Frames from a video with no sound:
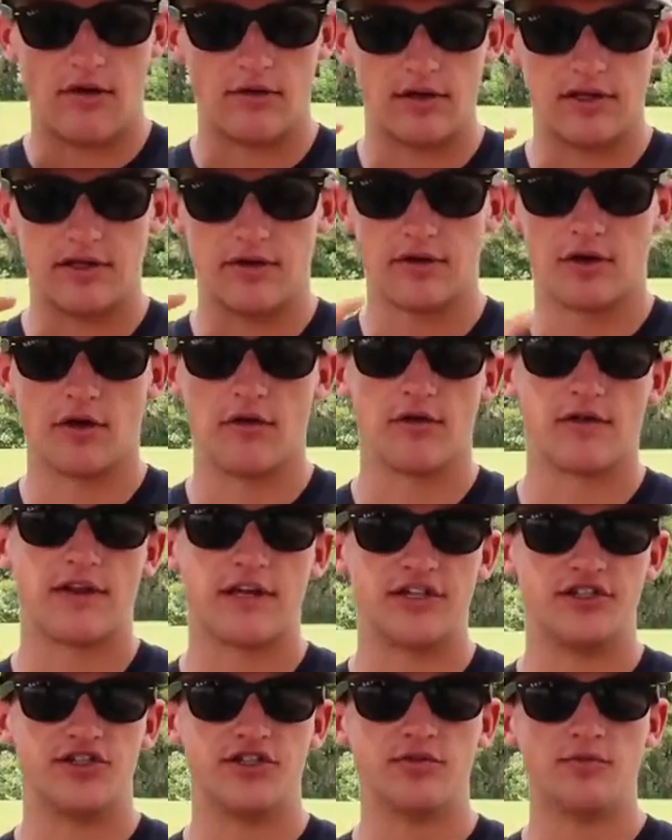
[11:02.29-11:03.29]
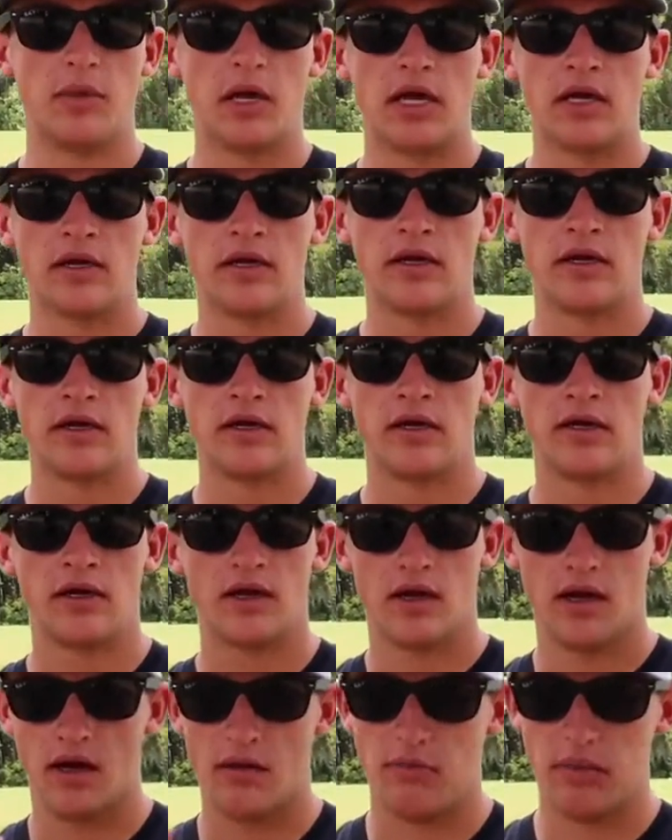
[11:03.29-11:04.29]
I would either go with like a June bug,
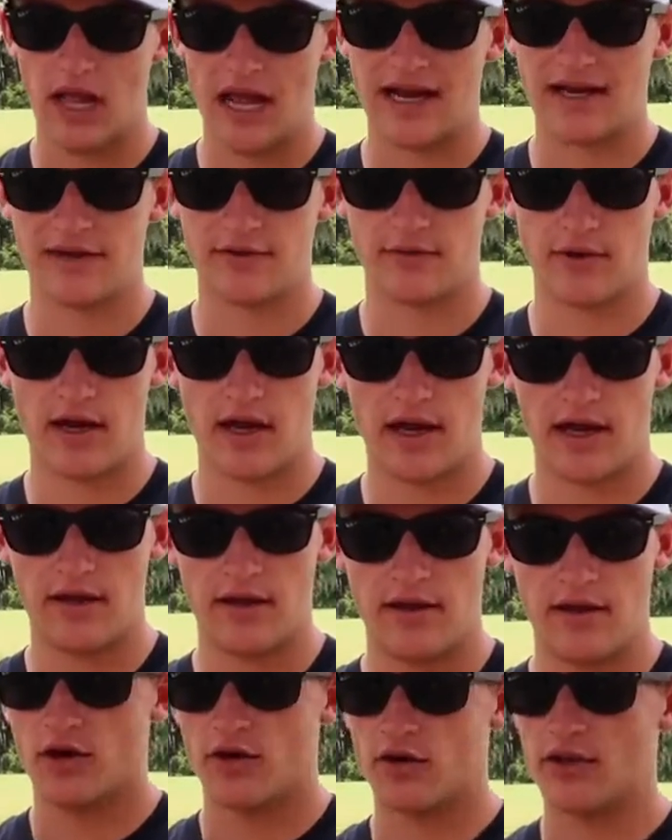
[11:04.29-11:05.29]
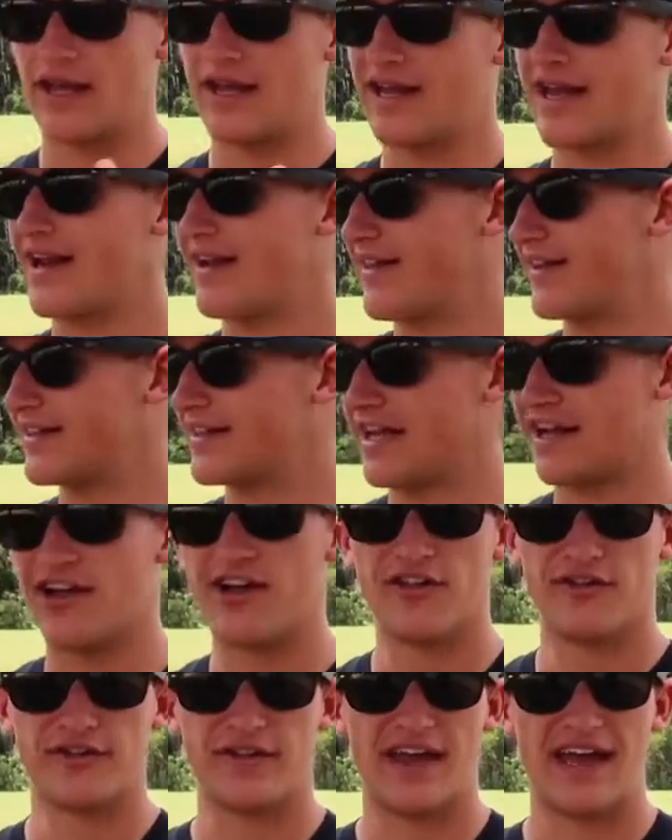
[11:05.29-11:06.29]
a black and red, or like kind of like that
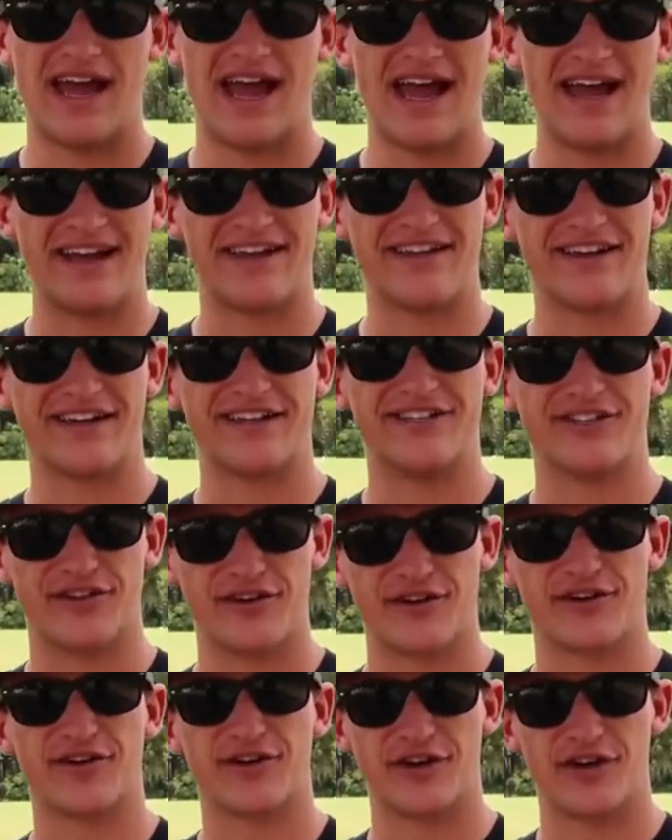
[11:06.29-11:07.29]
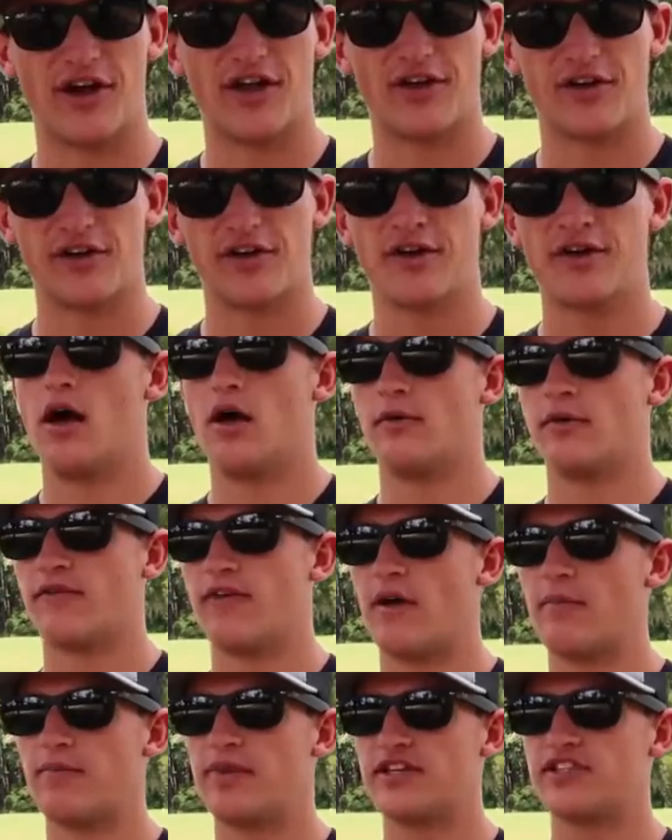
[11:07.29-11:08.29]
color that I had, like a darker color. If
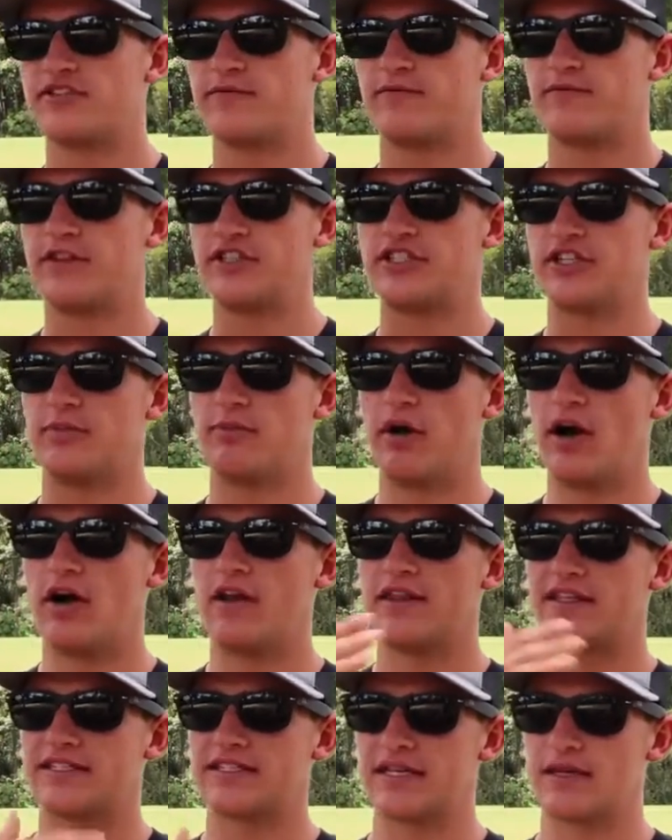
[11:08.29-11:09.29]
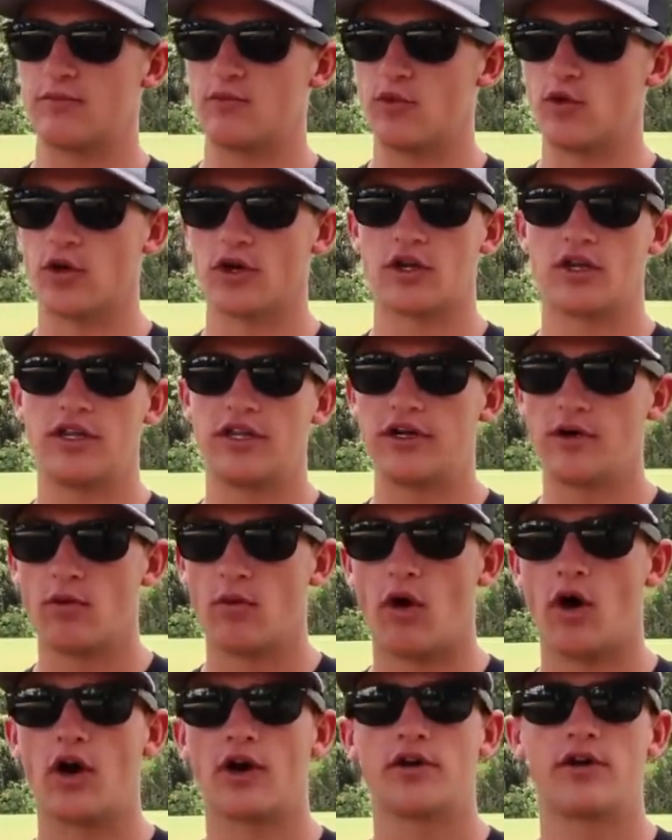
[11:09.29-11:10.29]
I'm fishing a pond that's like more clear
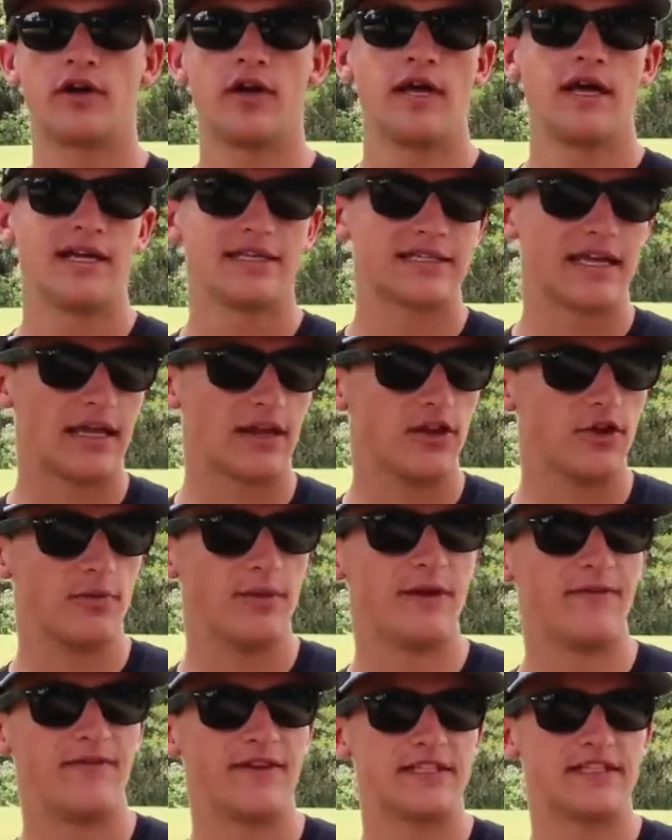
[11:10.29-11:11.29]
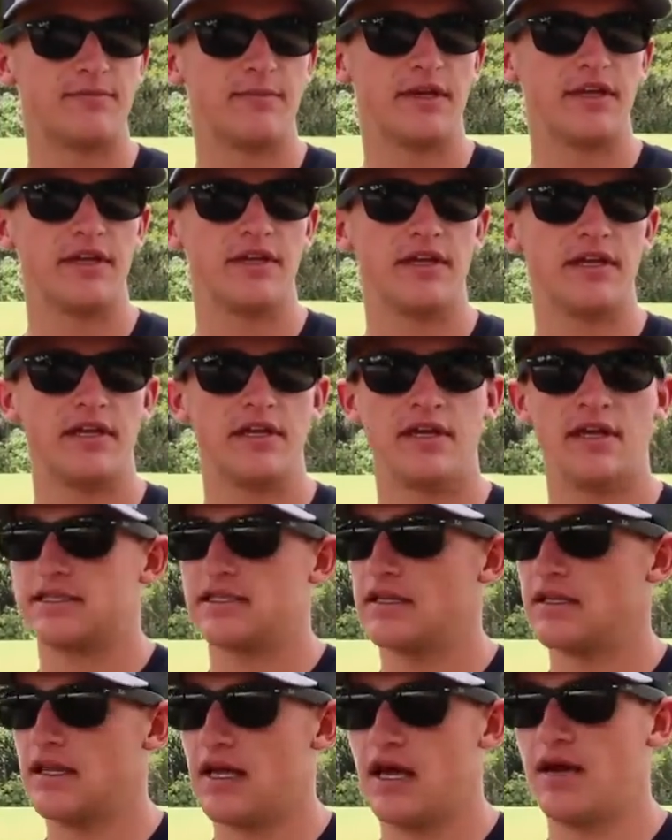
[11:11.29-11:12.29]
water, it's got a little bit of visibility, it's
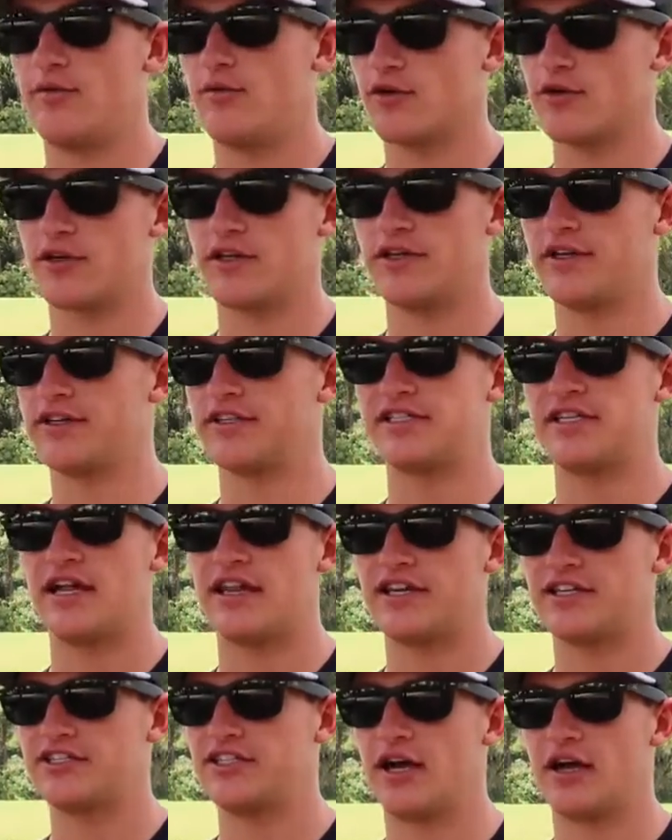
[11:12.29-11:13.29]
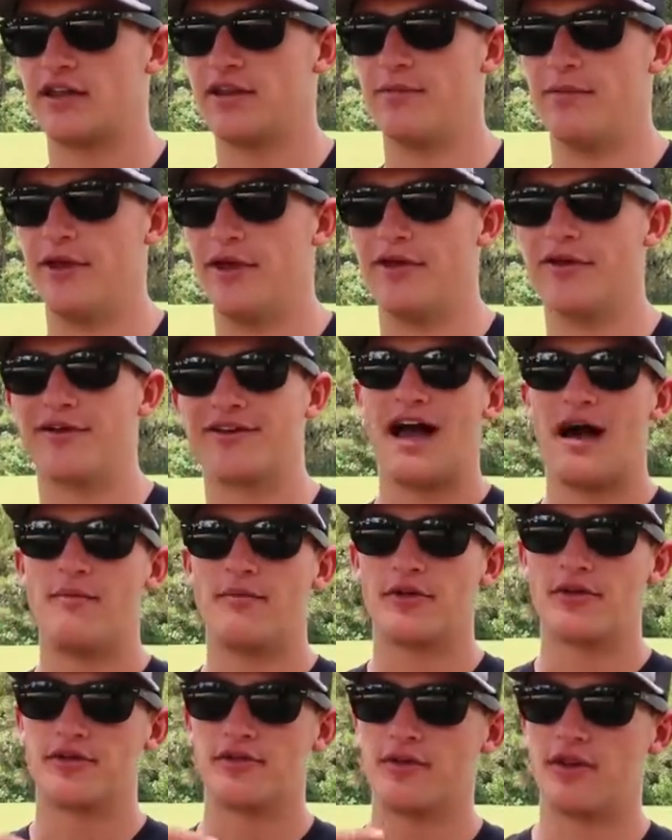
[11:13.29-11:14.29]
a lot more clear, it's not like chocolate milk, I'm
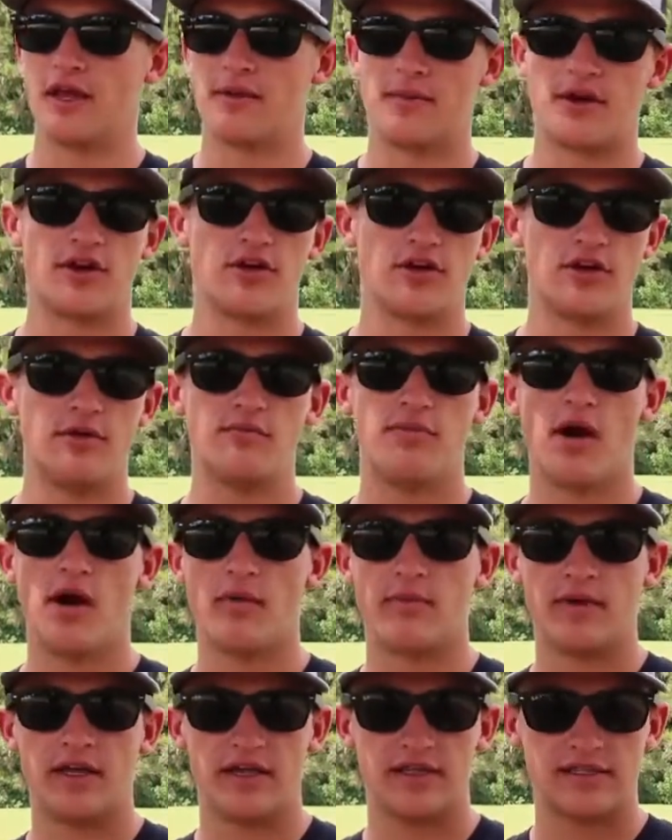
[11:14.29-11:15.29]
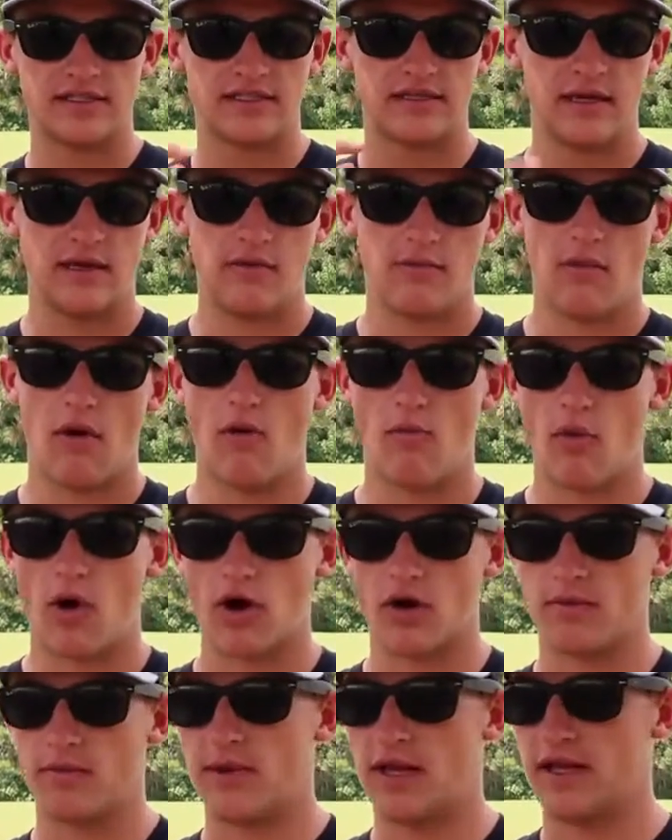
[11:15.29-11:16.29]
gonna throw like my green pumpkins, my
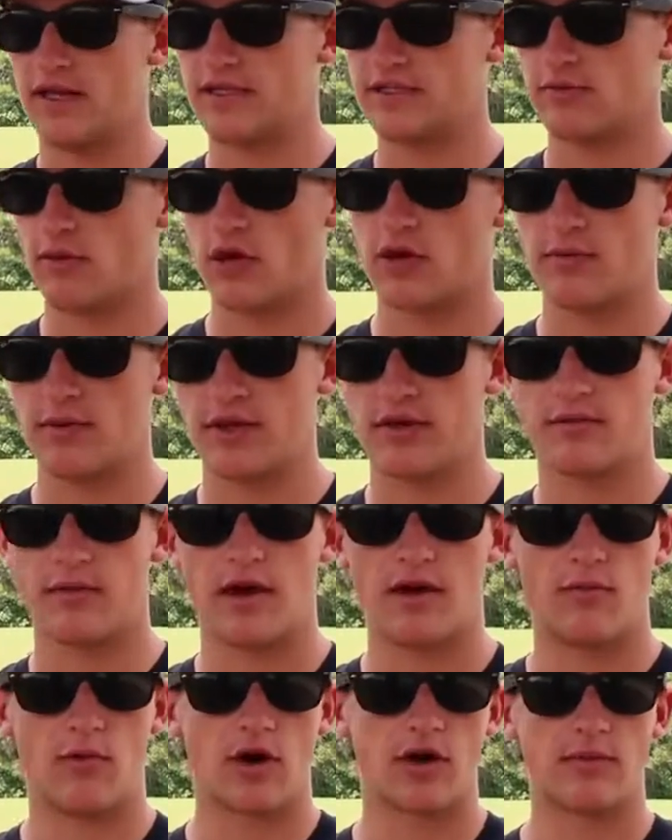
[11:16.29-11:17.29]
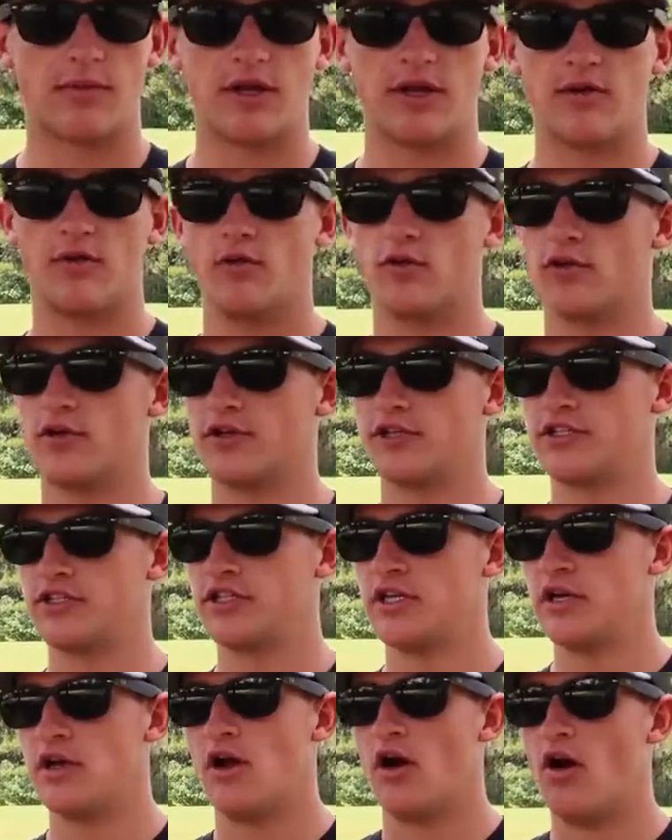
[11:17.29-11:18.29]
watermelons, watermelon red, watermelon orange,
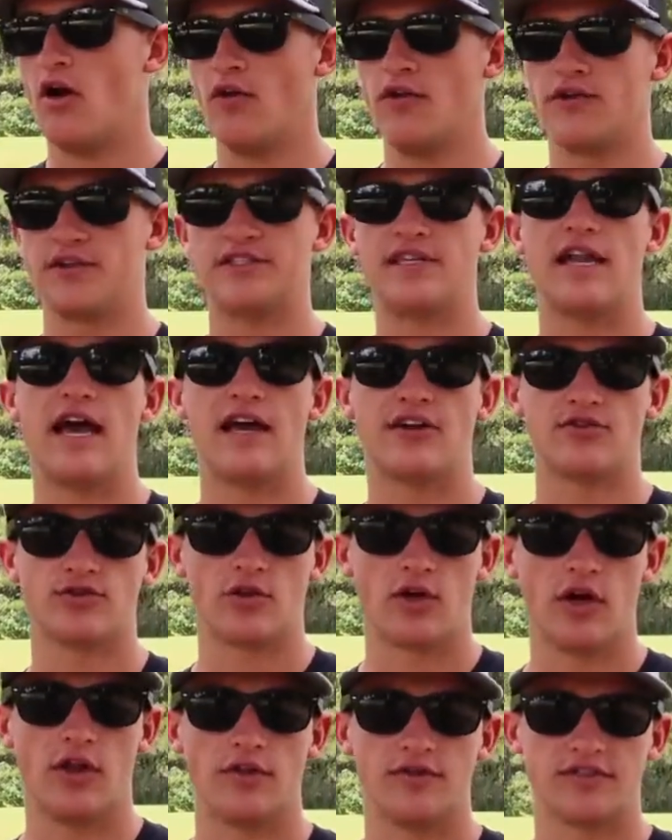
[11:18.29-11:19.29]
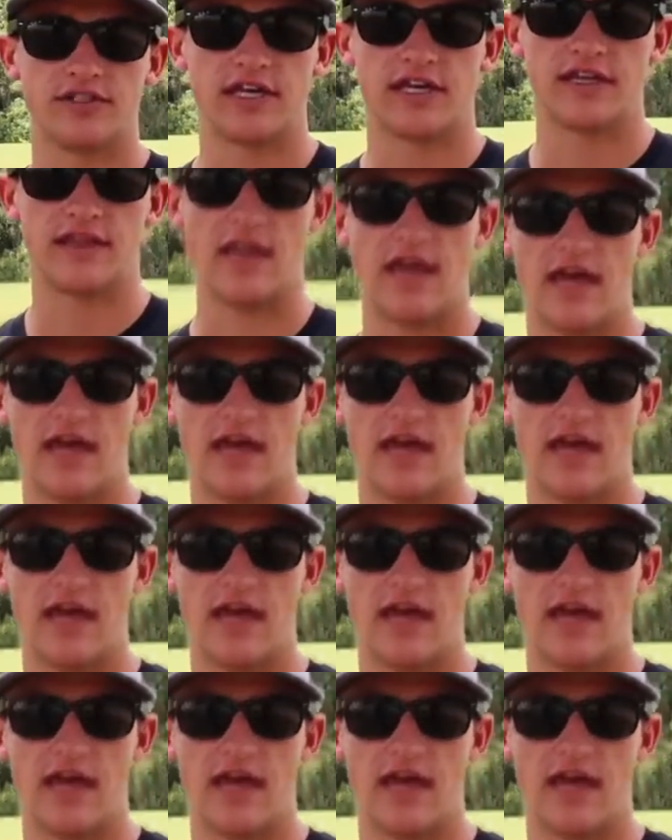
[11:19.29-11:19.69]
all those natural colors like